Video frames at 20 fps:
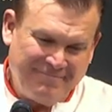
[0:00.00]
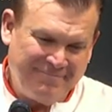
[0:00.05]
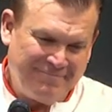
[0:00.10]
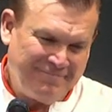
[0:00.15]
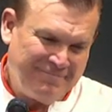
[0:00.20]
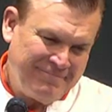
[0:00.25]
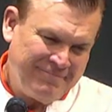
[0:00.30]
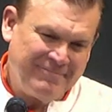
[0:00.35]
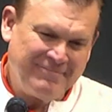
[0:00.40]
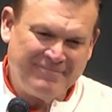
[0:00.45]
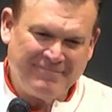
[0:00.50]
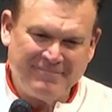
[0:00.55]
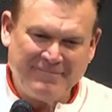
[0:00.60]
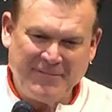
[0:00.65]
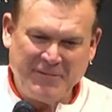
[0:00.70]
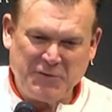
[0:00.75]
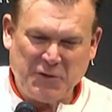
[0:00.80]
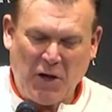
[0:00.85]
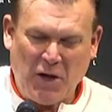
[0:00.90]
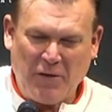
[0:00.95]
you know,
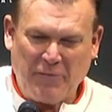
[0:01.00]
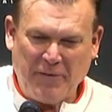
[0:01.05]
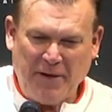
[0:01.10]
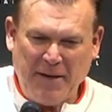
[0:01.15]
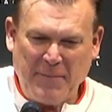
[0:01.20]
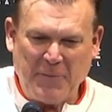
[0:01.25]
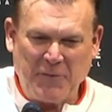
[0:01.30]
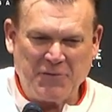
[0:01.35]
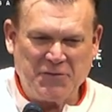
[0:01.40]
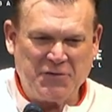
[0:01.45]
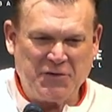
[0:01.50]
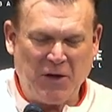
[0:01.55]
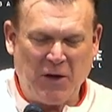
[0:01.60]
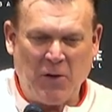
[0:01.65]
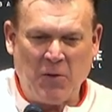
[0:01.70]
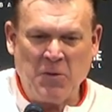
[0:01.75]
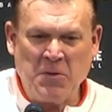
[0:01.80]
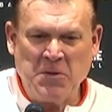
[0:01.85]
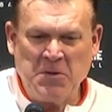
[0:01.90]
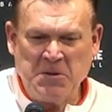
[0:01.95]
it was
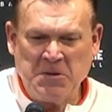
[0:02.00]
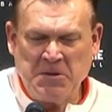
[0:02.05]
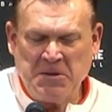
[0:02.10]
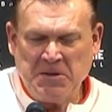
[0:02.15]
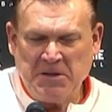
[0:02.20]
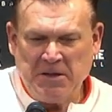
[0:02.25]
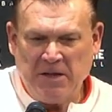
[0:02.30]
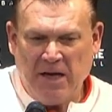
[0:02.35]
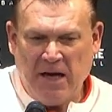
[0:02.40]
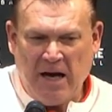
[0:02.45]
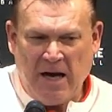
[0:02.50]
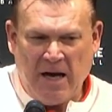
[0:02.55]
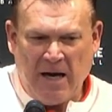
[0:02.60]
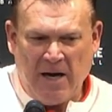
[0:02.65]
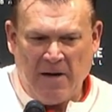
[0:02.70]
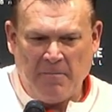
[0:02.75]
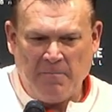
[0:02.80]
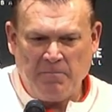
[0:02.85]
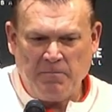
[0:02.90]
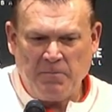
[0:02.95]
important for me because I haven't won
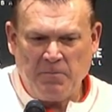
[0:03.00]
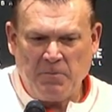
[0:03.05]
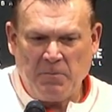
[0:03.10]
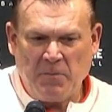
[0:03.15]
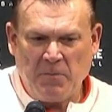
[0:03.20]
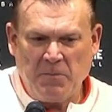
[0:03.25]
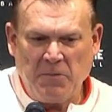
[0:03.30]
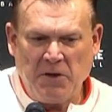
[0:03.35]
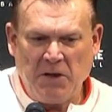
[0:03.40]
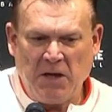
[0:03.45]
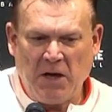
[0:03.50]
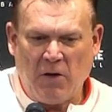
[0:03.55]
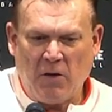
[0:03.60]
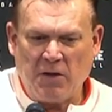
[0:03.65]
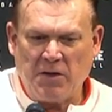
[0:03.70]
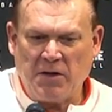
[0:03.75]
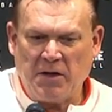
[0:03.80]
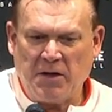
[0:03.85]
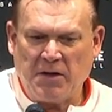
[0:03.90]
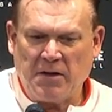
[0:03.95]
here. So it's
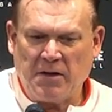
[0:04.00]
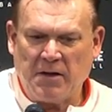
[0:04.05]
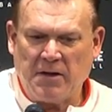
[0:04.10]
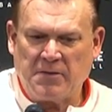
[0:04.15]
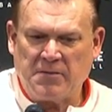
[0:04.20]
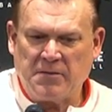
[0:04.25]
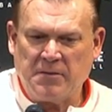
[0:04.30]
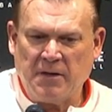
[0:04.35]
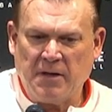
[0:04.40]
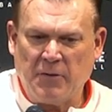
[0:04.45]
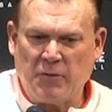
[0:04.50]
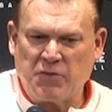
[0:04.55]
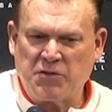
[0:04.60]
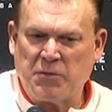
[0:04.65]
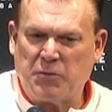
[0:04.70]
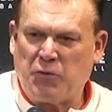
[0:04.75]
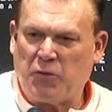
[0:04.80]
a box checked.